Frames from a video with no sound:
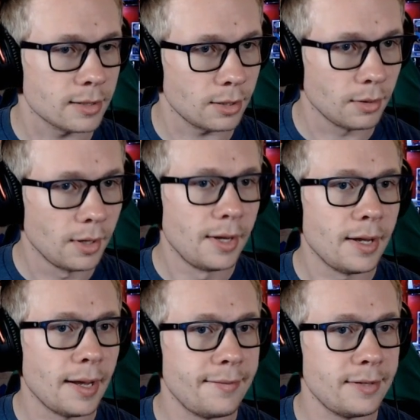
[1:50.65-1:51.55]
So
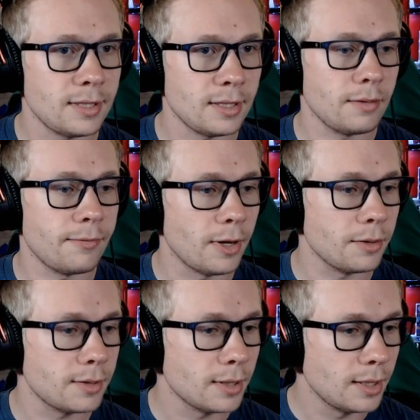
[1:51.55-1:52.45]
obviously the
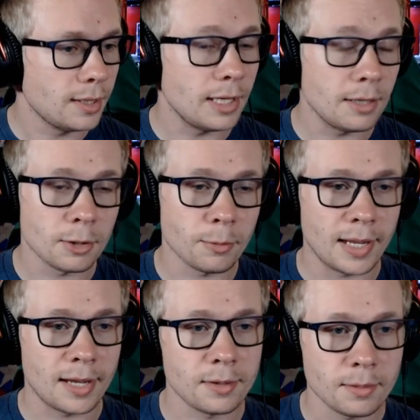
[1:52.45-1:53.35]
Vault hero
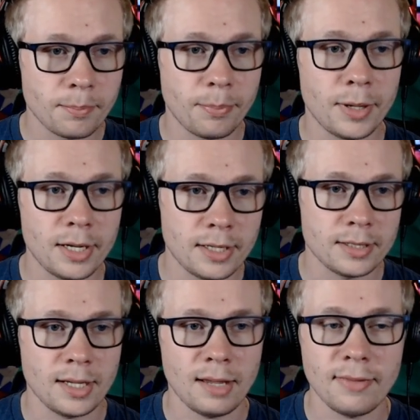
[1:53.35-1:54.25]
bound, but it
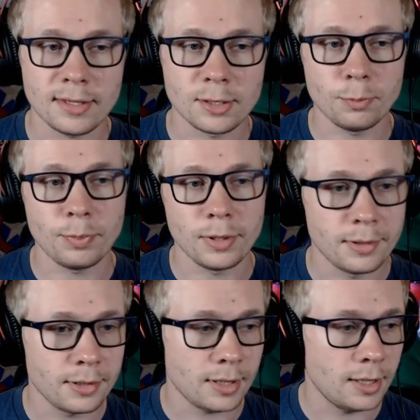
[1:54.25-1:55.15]
doesn't have that
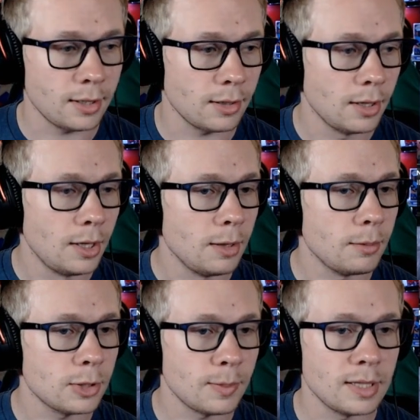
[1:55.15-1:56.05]
superior gear,
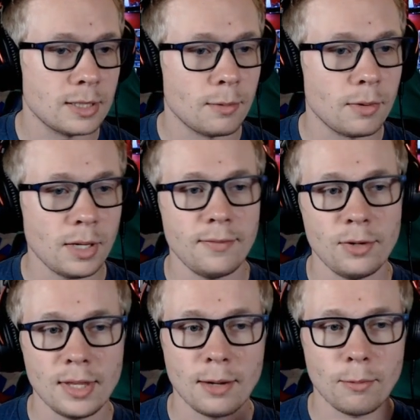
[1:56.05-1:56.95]
which means it won't give
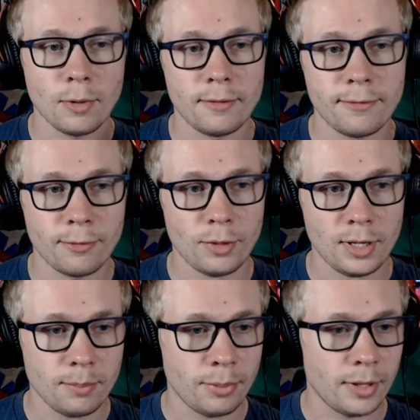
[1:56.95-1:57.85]
you that
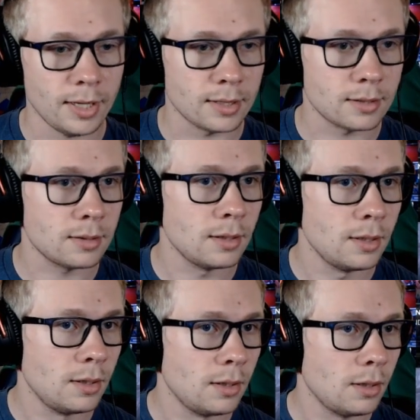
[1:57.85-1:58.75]
140 plus.
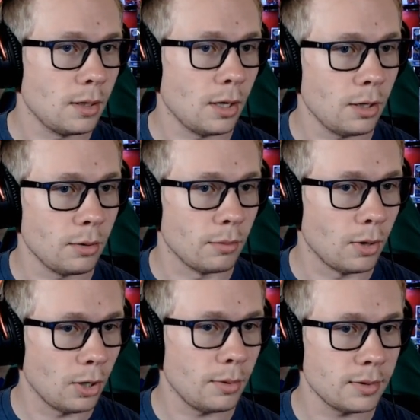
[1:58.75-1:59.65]
Oh,
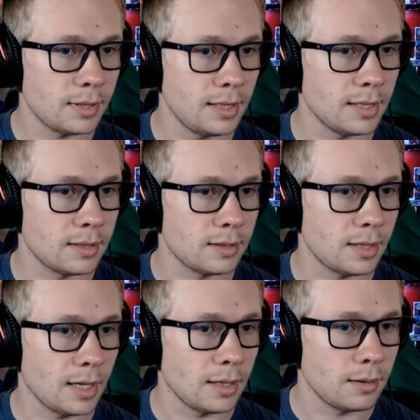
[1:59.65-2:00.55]
OLT doesn't
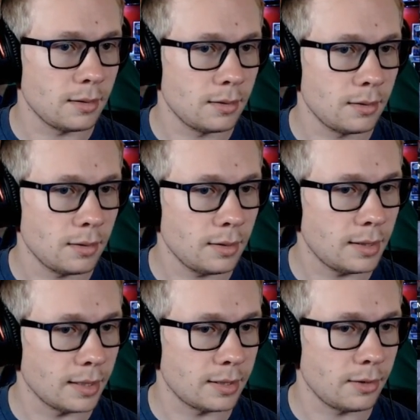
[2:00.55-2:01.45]
say it.
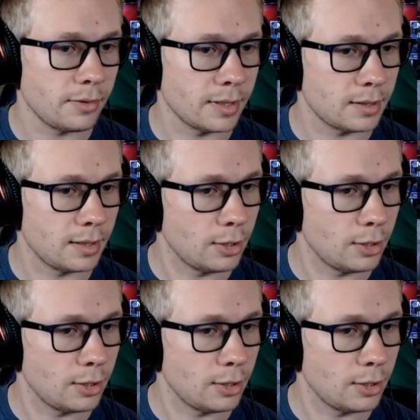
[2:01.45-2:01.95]
That's interesting.